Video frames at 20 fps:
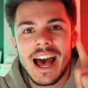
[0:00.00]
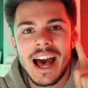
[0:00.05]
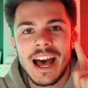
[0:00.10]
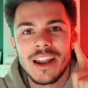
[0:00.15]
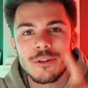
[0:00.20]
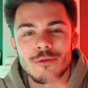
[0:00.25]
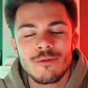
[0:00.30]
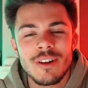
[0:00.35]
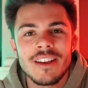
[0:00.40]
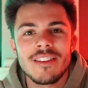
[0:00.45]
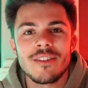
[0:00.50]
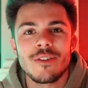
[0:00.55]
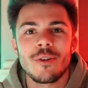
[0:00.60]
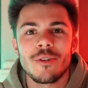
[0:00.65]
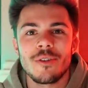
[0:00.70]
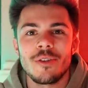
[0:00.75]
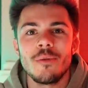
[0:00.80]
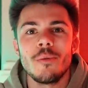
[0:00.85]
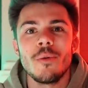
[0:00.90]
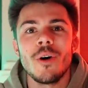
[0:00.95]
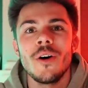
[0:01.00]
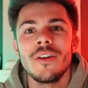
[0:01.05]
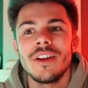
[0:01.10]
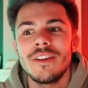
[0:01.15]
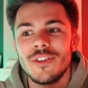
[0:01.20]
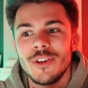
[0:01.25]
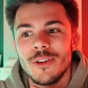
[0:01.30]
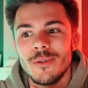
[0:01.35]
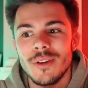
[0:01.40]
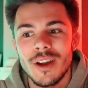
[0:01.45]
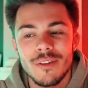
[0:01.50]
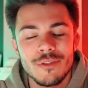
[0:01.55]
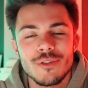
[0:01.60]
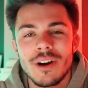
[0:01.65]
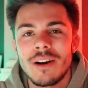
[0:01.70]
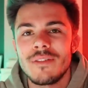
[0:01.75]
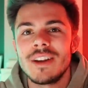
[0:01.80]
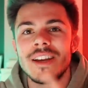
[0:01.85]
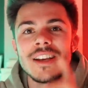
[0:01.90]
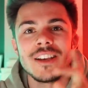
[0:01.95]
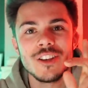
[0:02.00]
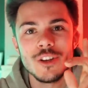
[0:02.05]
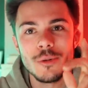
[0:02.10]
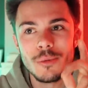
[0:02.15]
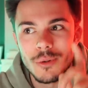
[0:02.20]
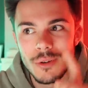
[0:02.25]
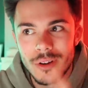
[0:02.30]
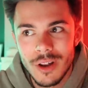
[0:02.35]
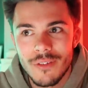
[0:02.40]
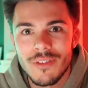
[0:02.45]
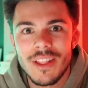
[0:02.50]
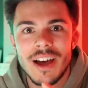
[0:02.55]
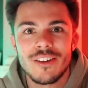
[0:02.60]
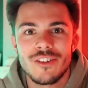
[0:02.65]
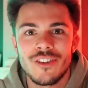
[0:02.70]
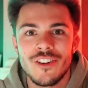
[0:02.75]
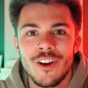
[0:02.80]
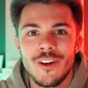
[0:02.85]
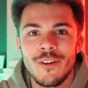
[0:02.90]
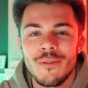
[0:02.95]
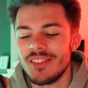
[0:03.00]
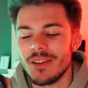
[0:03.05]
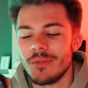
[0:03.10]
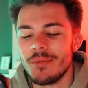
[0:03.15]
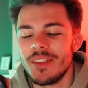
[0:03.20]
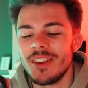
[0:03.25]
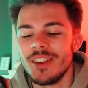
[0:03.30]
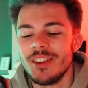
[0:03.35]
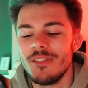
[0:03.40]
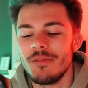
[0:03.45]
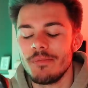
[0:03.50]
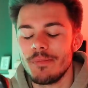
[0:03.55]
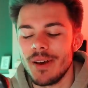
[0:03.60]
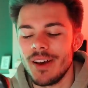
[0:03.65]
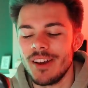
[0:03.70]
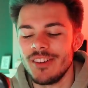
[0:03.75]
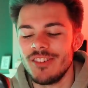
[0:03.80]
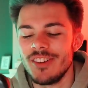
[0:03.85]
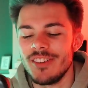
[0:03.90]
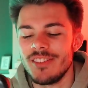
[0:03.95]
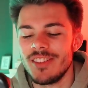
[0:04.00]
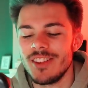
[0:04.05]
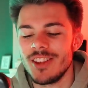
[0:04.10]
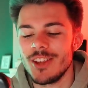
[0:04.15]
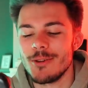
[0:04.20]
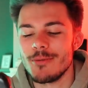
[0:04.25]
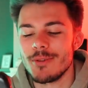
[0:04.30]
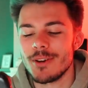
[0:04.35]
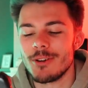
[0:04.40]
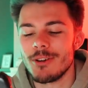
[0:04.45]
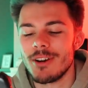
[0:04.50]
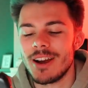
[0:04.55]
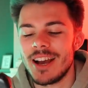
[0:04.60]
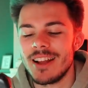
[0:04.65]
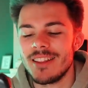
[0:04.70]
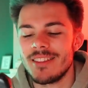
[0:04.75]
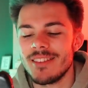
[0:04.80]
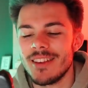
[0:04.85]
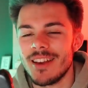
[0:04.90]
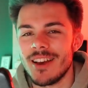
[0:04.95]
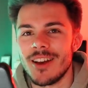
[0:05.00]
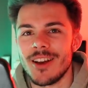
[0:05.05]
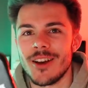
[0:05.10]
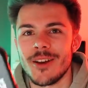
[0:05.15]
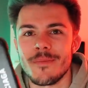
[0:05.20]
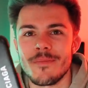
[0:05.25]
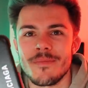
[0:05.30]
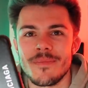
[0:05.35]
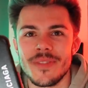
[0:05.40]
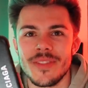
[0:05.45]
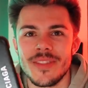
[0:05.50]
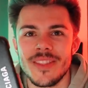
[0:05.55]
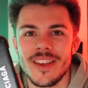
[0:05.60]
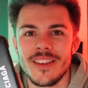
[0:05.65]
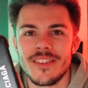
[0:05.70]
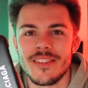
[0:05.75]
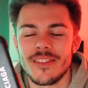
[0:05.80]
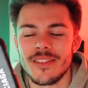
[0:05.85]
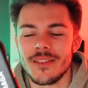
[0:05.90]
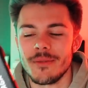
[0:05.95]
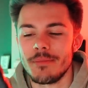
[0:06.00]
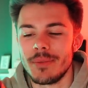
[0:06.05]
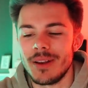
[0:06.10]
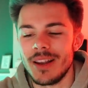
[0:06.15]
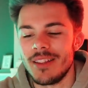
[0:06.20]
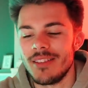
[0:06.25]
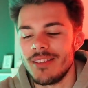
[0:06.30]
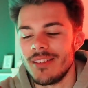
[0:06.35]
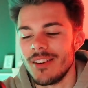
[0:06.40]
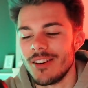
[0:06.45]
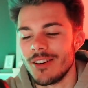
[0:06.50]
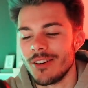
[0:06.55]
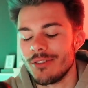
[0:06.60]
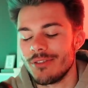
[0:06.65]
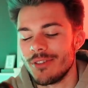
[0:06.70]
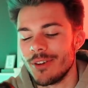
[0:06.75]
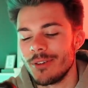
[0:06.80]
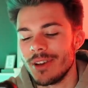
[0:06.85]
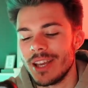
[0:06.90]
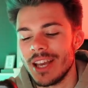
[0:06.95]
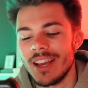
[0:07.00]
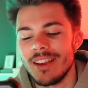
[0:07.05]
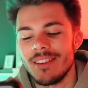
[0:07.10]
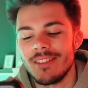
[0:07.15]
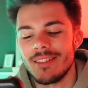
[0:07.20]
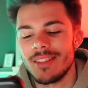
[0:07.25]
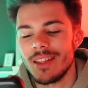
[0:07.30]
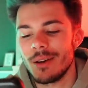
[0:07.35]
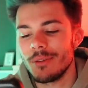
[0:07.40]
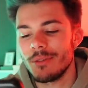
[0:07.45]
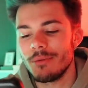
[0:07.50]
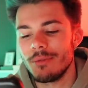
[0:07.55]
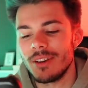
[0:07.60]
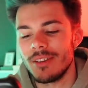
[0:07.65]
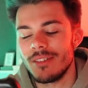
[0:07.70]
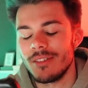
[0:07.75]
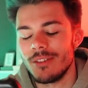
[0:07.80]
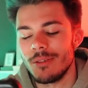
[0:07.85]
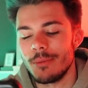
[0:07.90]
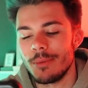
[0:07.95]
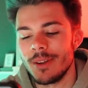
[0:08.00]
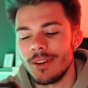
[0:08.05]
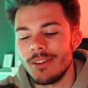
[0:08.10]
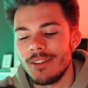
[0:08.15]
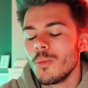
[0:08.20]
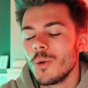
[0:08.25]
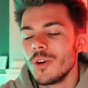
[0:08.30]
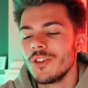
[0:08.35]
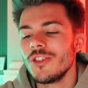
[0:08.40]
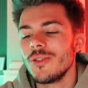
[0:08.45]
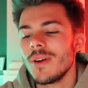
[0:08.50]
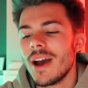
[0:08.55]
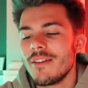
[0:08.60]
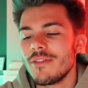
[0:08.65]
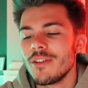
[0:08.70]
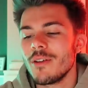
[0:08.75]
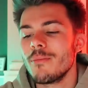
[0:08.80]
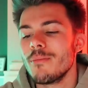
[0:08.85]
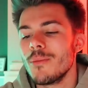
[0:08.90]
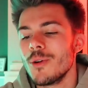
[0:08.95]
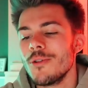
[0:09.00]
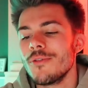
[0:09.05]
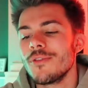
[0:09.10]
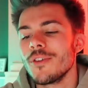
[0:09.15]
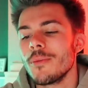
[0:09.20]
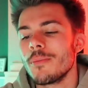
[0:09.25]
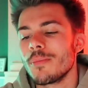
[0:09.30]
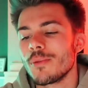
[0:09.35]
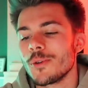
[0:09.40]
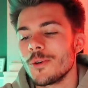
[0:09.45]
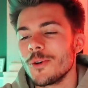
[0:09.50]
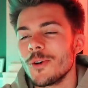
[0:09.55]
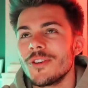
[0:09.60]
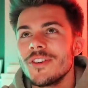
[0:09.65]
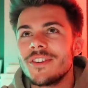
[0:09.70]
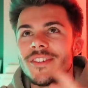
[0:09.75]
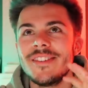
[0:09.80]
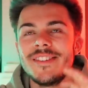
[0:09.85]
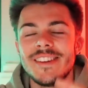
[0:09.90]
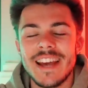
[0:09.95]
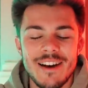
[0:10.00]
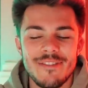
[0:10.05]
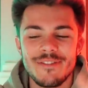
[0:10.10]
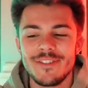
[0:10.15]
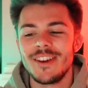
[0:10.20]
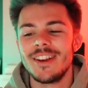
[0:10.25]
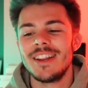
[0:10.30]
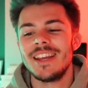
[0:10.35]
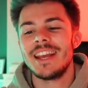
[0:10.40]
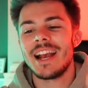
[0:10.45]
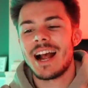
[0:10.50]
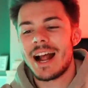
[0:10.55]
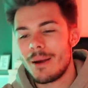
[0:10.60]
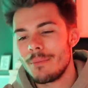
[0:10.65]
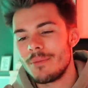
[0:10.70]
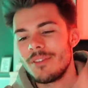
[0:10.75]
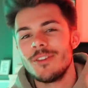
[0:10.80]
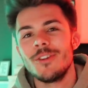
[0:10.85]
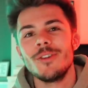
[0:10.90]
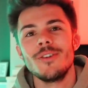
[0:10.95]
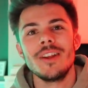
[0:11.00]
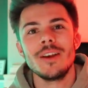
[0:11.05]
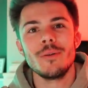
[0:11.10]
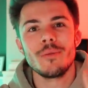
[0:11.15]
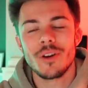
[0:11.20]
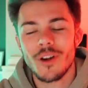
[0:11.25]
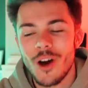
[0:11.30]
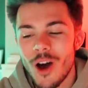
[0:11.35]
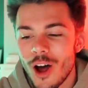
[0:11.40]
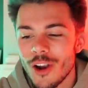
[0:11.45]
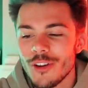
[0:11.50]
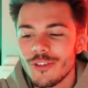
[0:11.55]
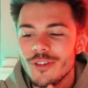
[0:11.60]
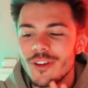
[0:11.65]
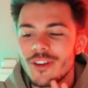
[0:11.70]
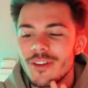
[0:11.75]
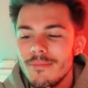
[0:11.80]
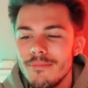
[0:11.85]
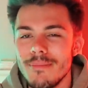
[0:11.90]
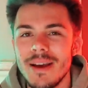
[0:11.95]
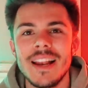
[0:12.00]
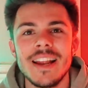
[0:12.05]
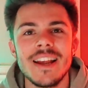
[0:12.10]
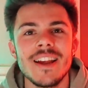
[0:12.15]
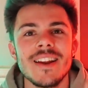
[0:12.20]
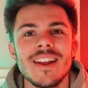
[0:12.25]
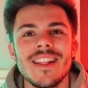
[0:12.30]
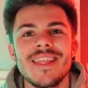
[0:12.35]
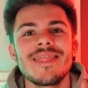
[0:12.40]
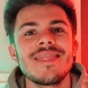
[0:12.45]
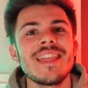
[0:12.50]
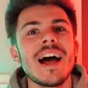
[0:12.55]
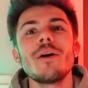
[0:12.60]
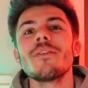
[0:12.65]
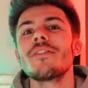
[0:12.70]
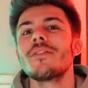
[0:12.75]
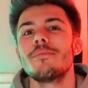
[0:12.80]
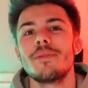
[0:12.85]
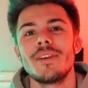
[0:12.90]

And Race Across the World, if you love traveling, you will love that show. Something you've purchased that you regret? Um, this Balenciaga phone case, that was really stupid. Would you ever move abroad? Definitely, absolutely, 100 million, thousand